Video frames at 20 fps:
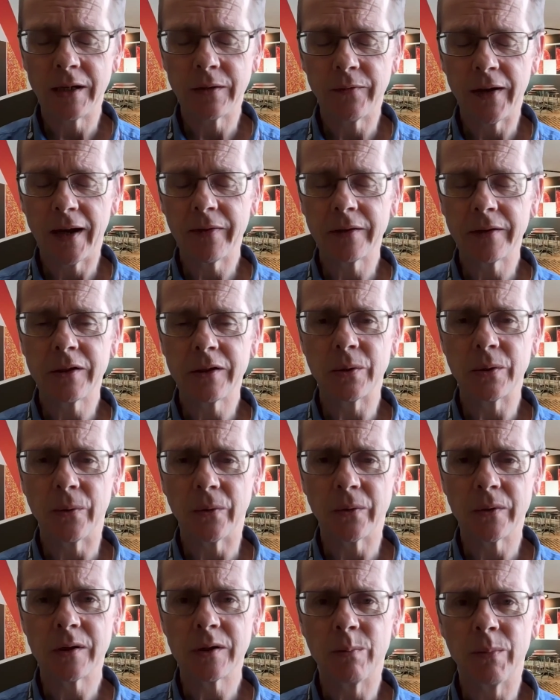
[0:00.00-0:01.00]
of other
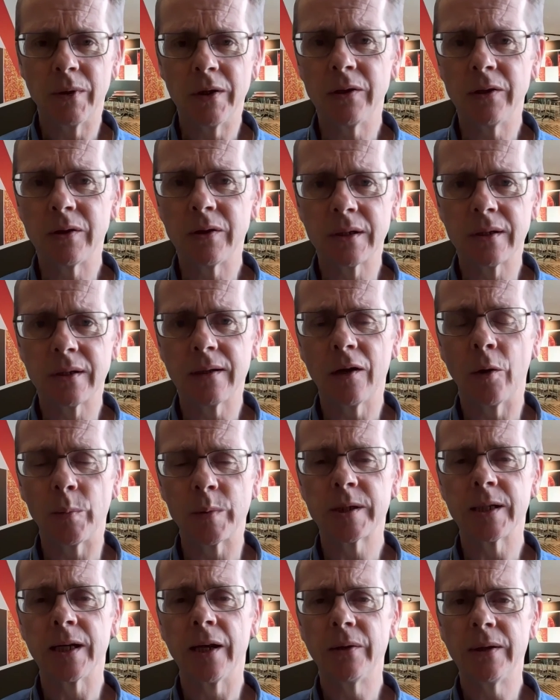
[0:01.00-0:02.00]
disorders, but you can help
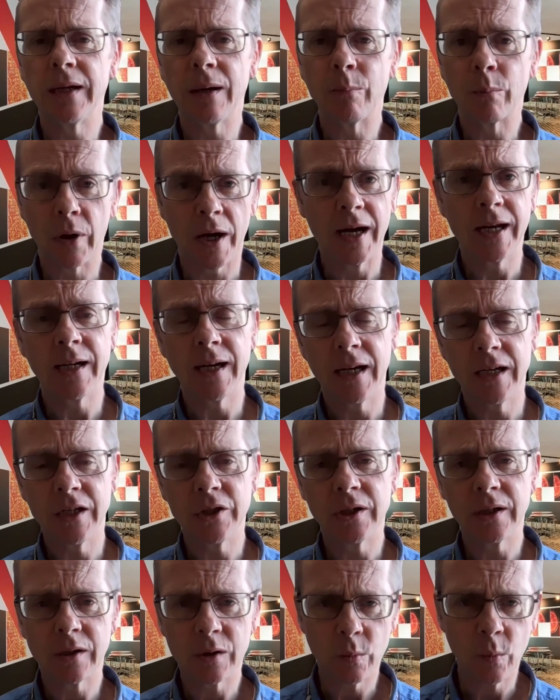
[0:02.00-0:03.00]
slow down brain
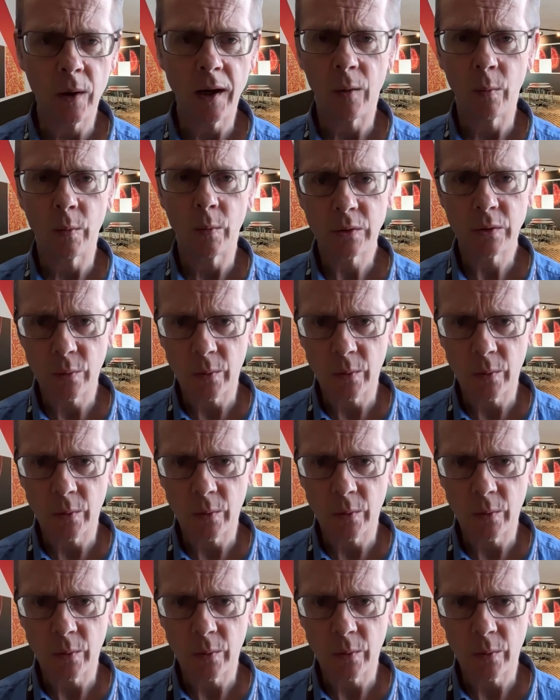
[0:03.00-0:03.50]
aging as well, which